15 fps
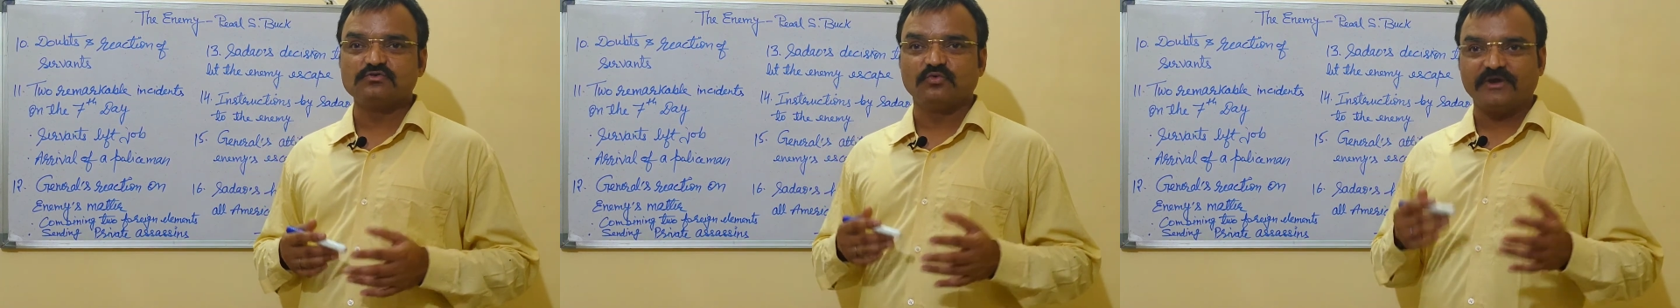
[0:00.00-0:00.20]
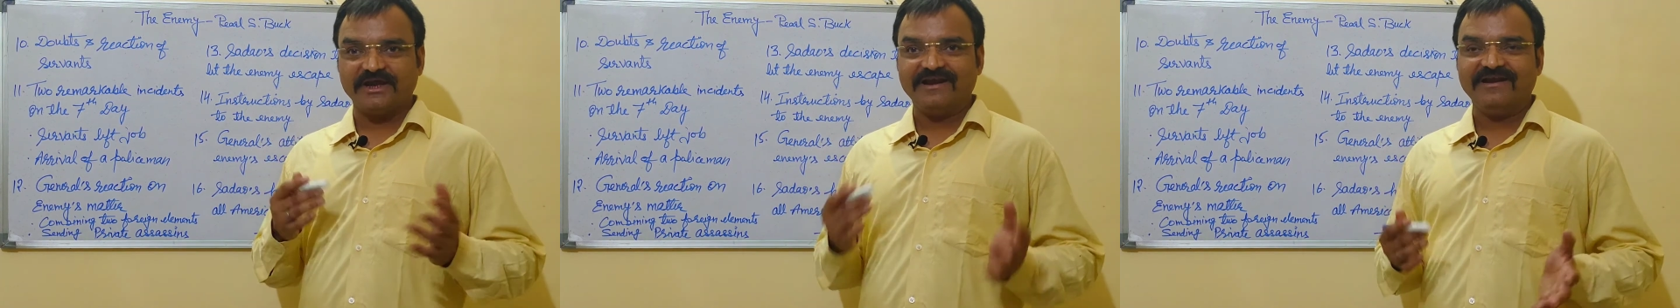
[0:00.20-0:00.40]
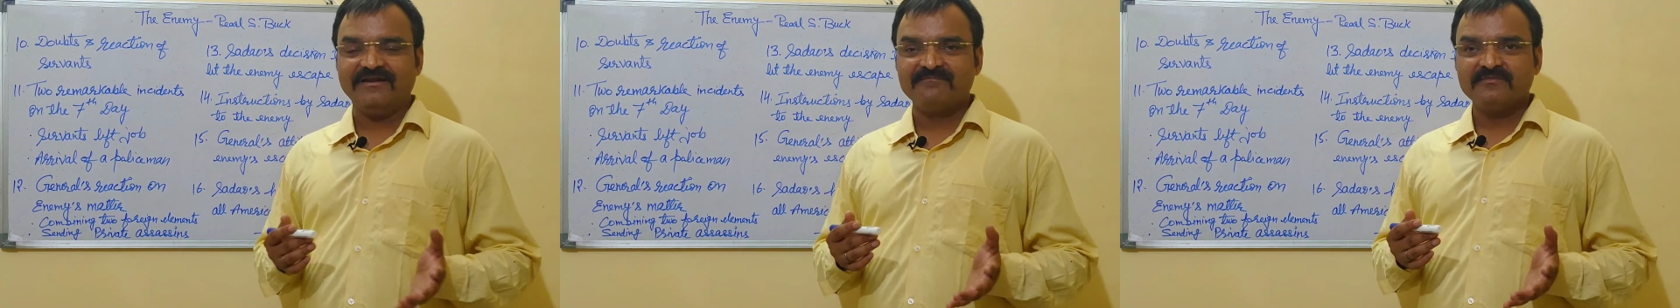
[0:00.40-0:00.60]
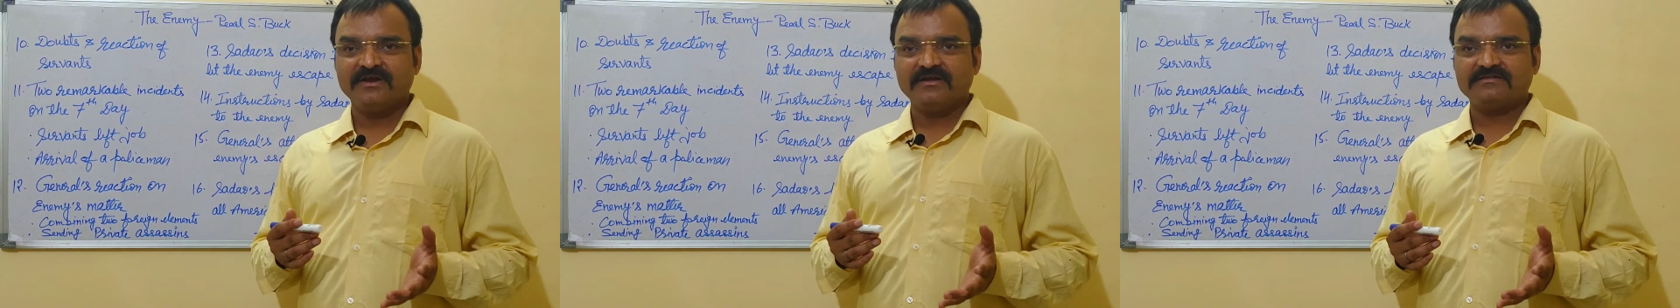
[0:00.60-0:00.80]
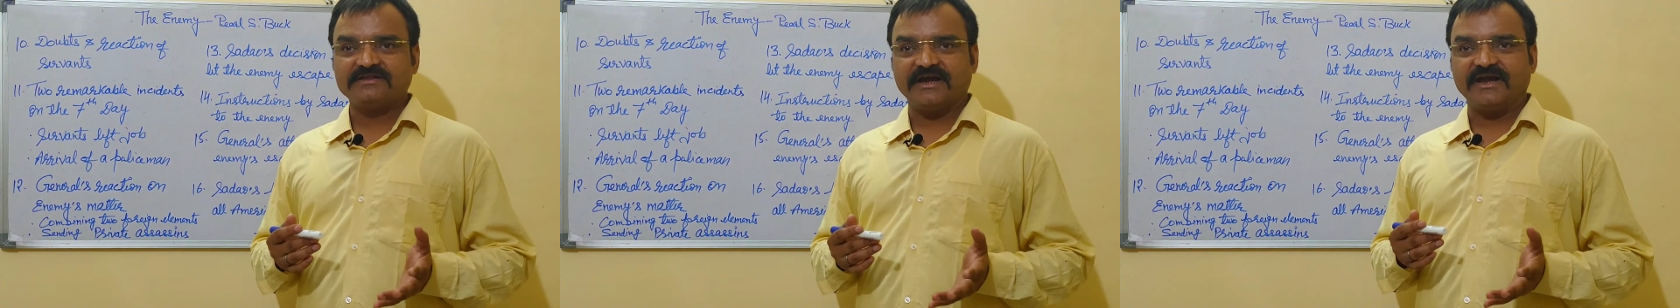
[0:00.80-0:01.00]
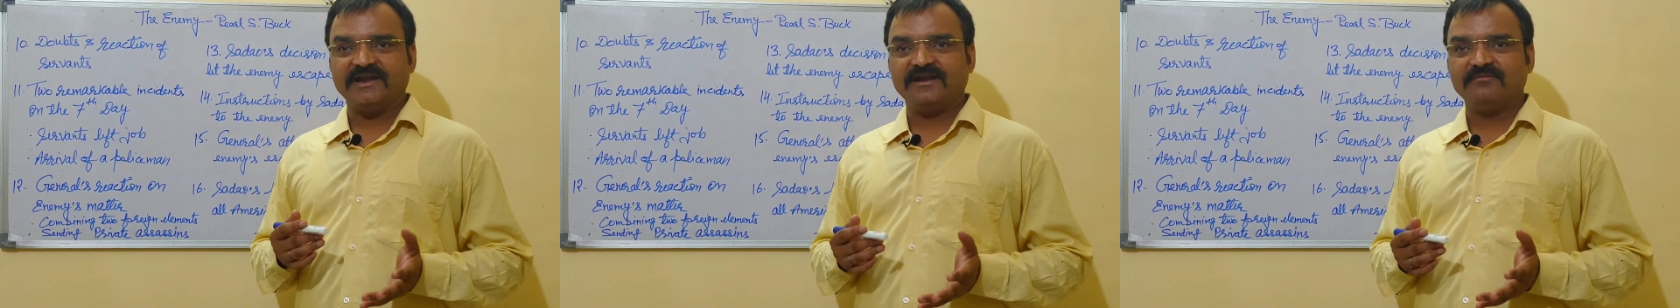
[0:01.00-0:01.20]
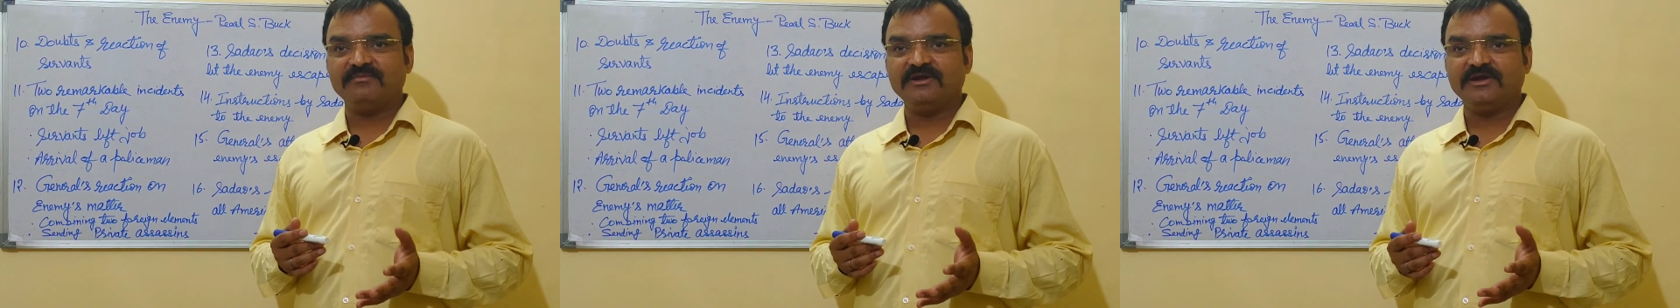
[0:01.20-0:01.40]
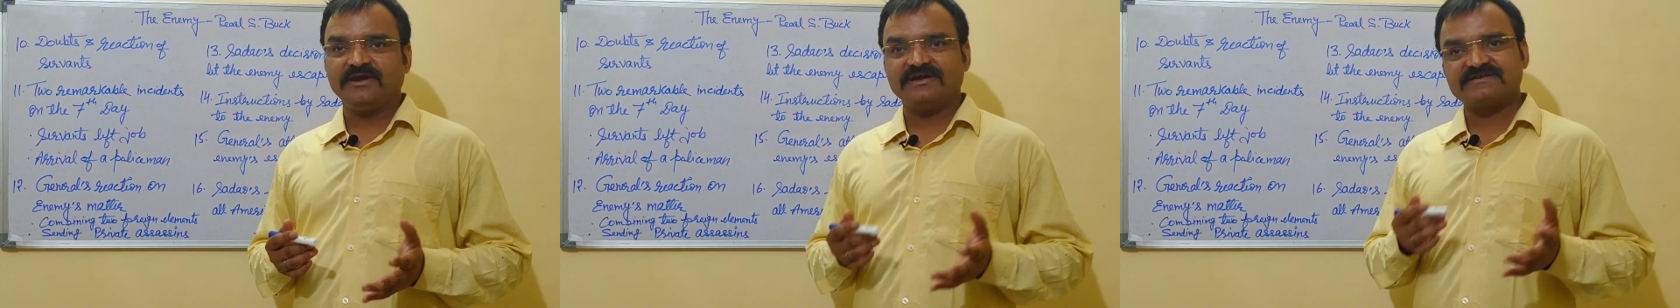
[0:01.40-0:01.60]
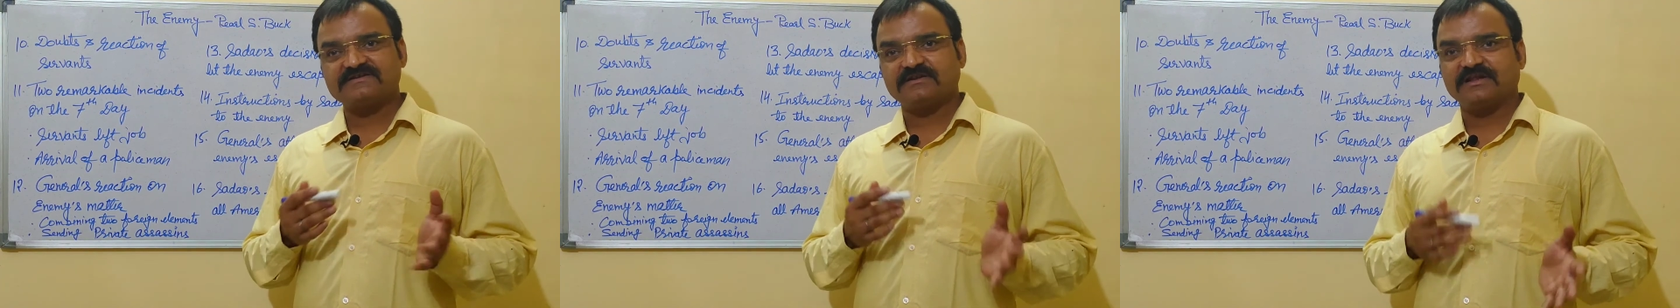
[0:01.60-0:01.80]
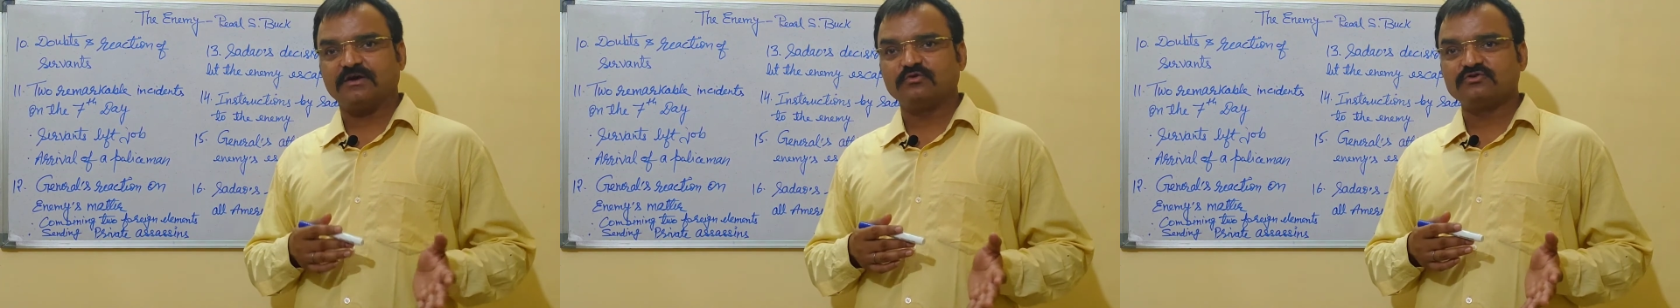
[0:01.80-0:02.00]
to kill the enemy at
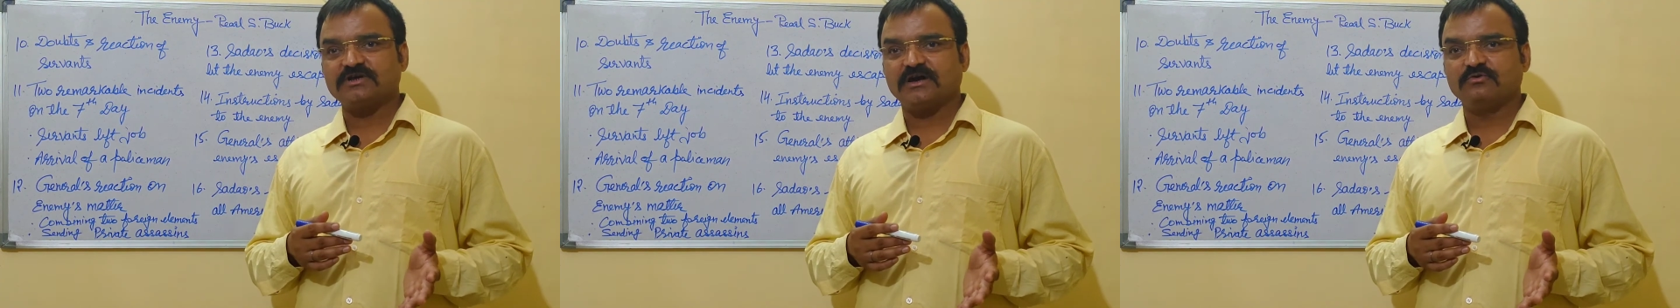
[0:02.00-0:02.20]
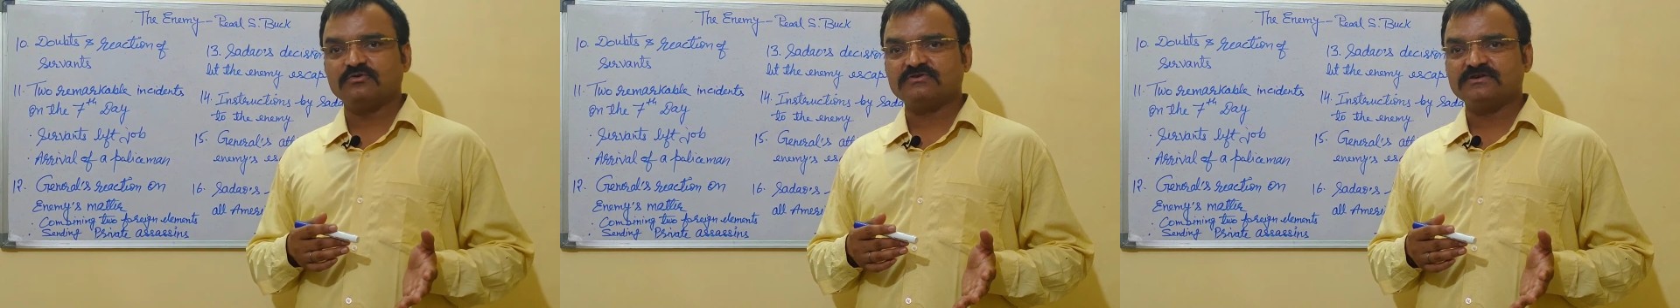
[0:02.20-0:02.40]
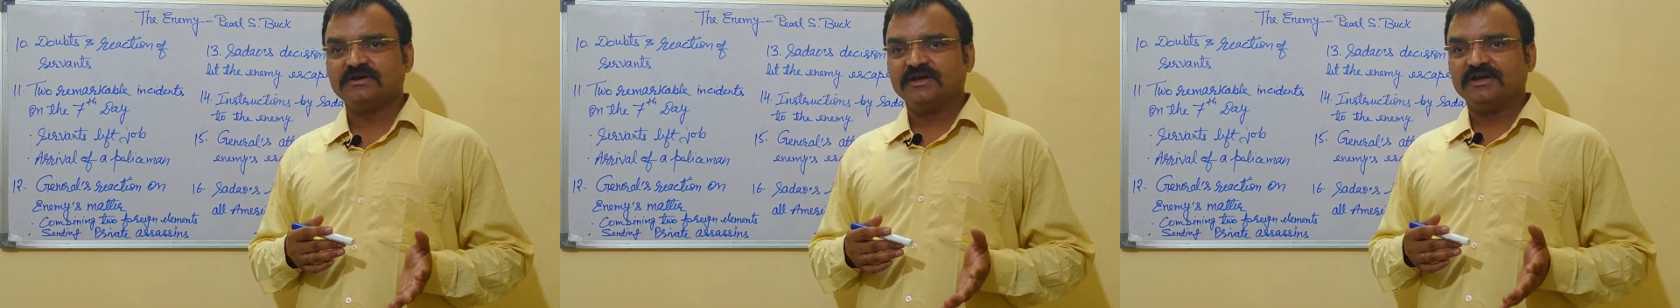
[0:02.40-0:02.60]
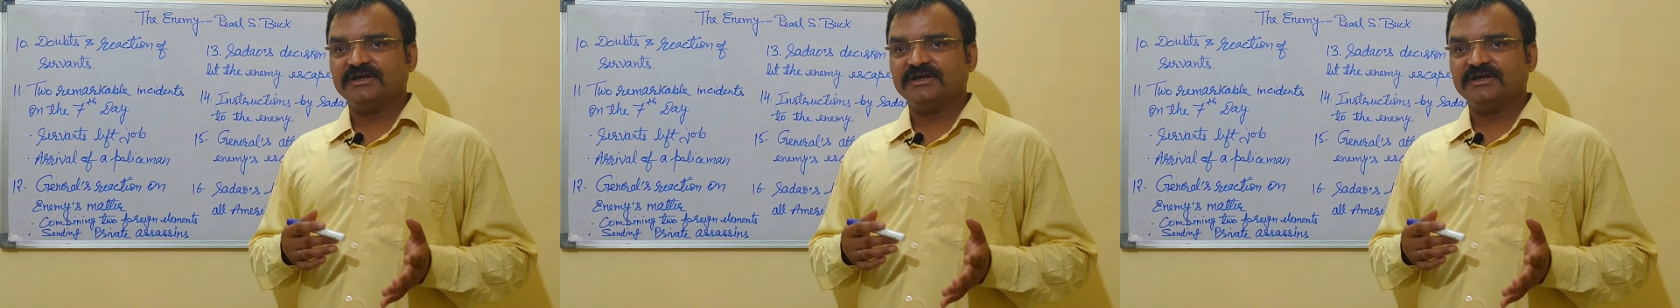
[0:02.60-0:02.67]
Sadaos' house.